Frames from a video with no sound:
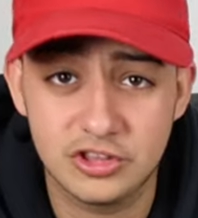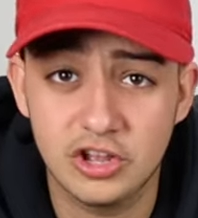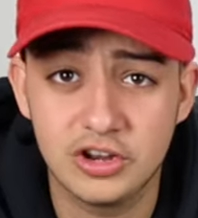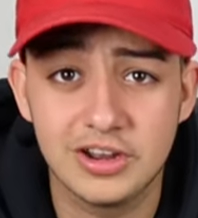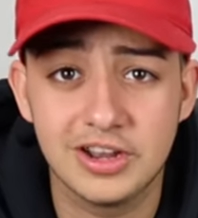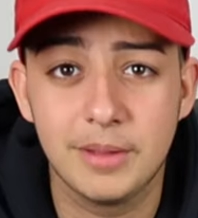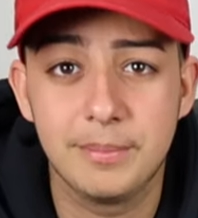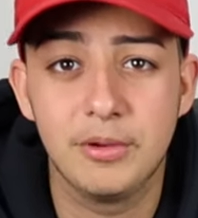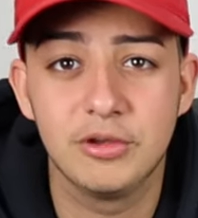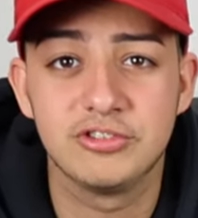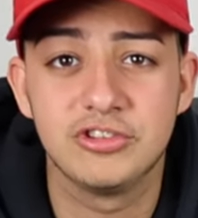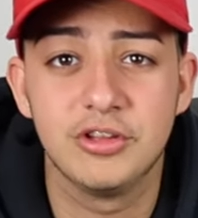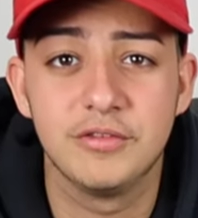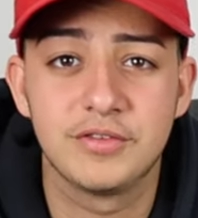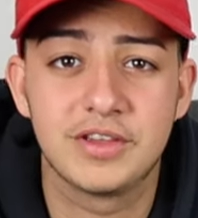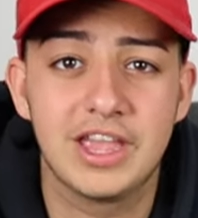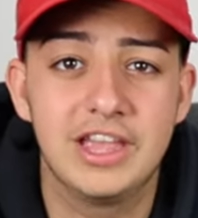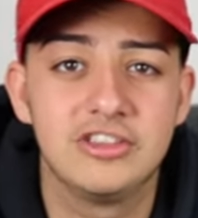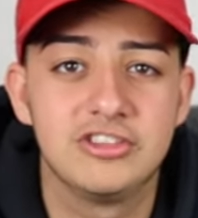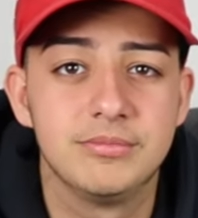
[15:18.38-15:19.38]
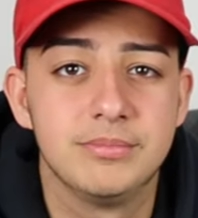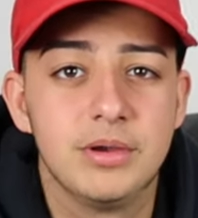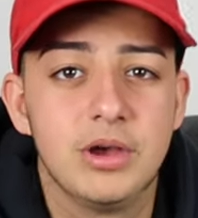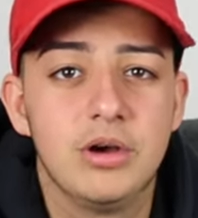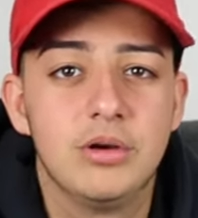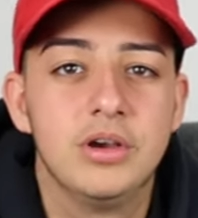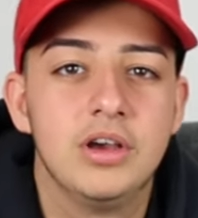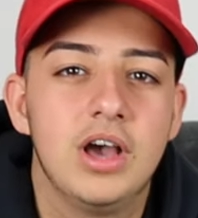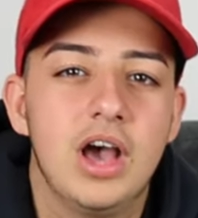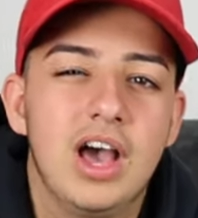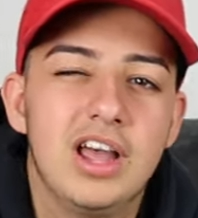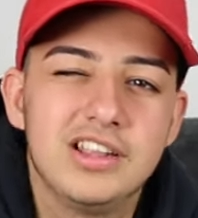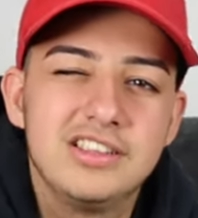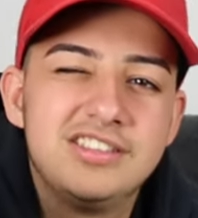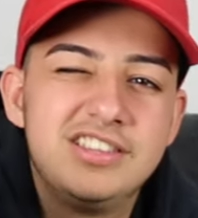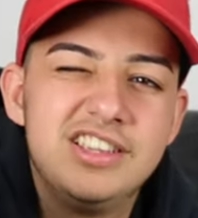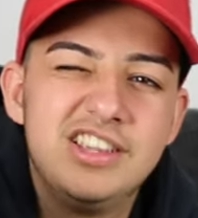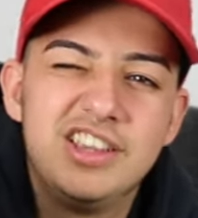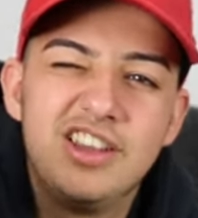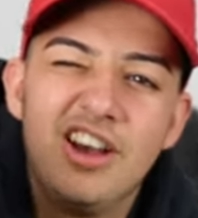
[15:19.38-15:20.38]
Turn on that post notification bell. And I'll
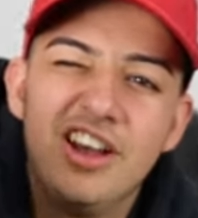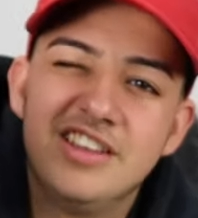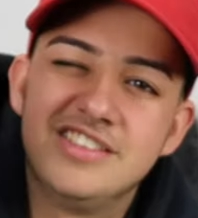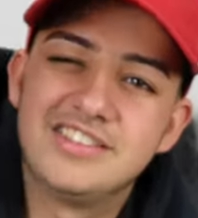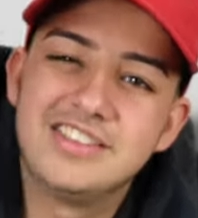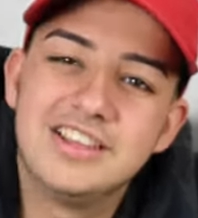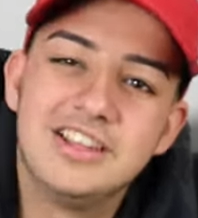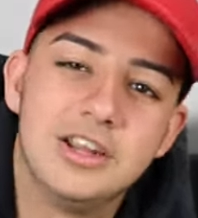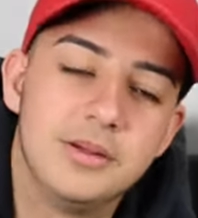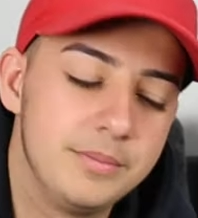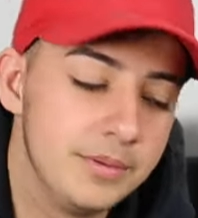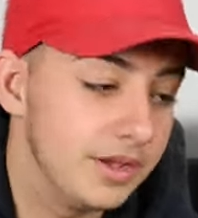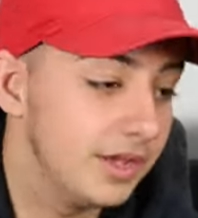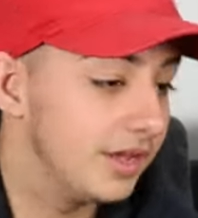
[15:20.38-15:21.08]
see you guys in a